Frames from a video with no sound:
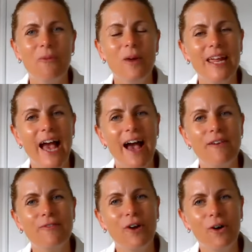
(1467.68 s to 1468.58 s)
We
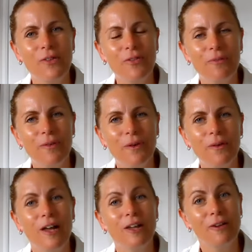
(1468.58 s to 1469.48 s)
have gone
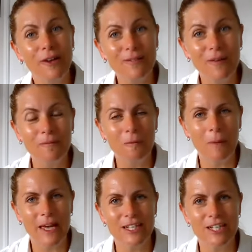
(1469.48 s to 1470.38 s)
through a lot of
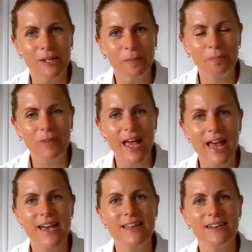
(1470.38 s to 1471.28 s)
information,
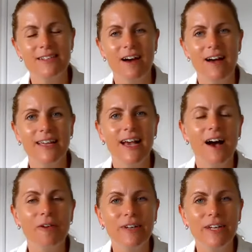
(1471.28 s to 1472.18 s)
and I
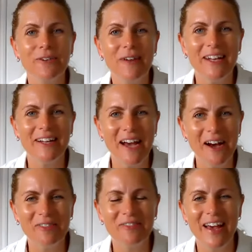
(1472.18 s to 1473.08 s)
can't reiterate
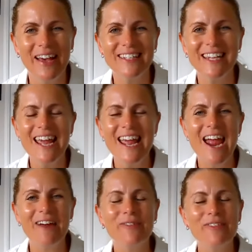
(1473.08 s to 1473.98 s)
enough that
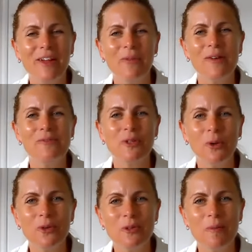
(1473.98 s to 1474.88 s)
everything we've
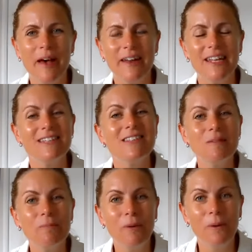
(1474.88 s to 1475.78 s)
talked about is
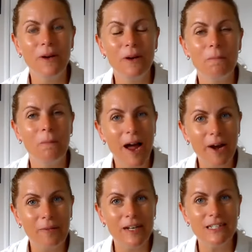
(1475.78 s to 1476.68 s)
supported by
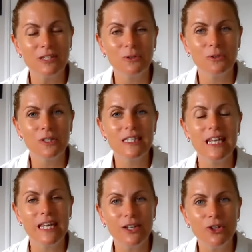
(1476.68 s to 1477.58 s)
a resource
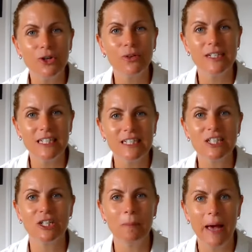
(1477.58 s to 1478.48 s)
in your
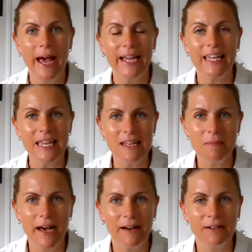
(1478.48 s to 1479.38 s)
induction pack
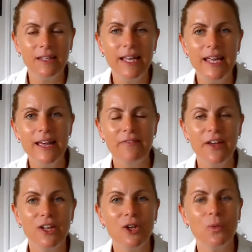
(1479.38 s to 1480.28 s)
email
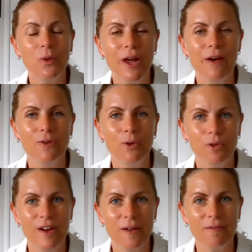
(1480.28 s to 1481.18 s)
that you would have
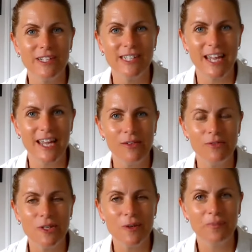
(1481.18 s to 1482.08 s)
already
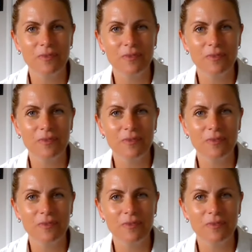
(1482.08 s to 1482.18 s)
received.